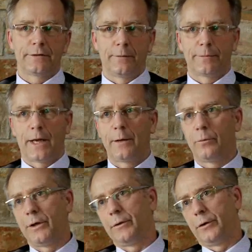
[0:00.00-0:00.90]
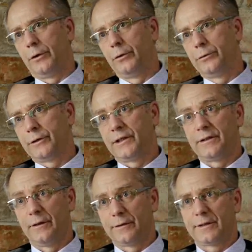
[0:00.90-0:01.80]
Sometimes we use
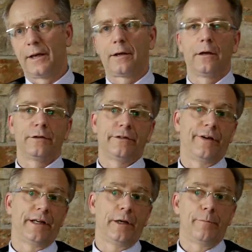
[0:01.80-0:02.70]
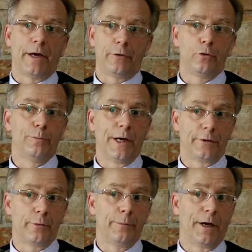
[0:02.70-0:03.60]
the cycle of dividing by 2,
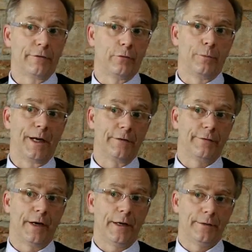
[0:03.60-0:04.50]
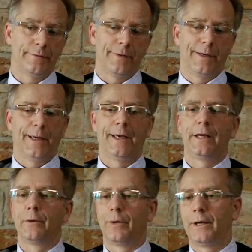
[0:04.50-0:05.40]
by 3, by 4, by 5.
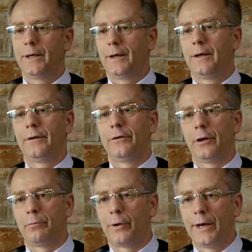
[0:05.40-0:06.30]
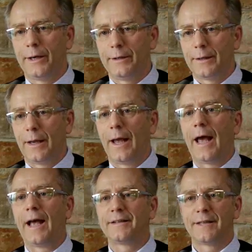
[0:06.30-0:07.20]
Anyway, the brain
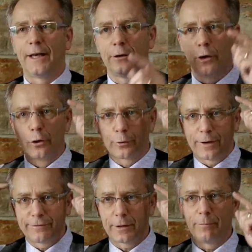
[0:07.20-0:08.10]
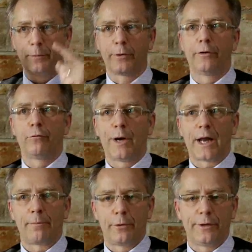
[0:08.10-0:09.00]
has an holographic memory of
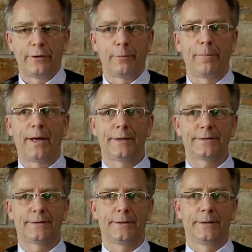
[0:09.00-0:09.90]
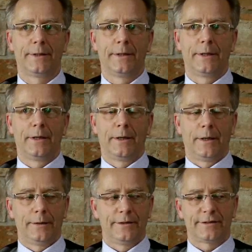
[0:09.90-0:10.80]
what happened in the past.
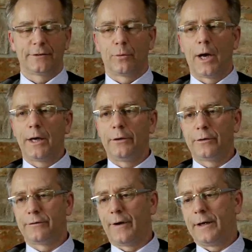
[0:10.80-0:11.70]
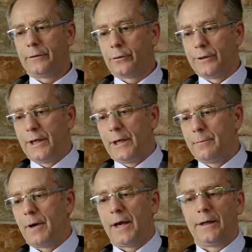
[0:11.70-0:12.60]
This is why you divide
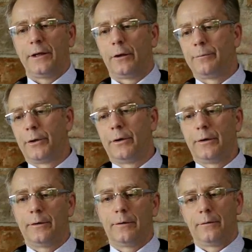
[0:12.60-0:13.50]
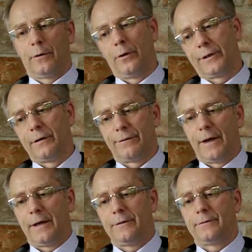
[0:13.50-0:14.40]
today by any number until
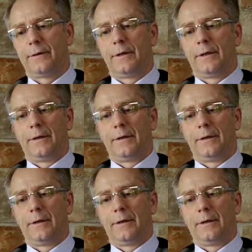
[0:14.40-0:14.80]
5.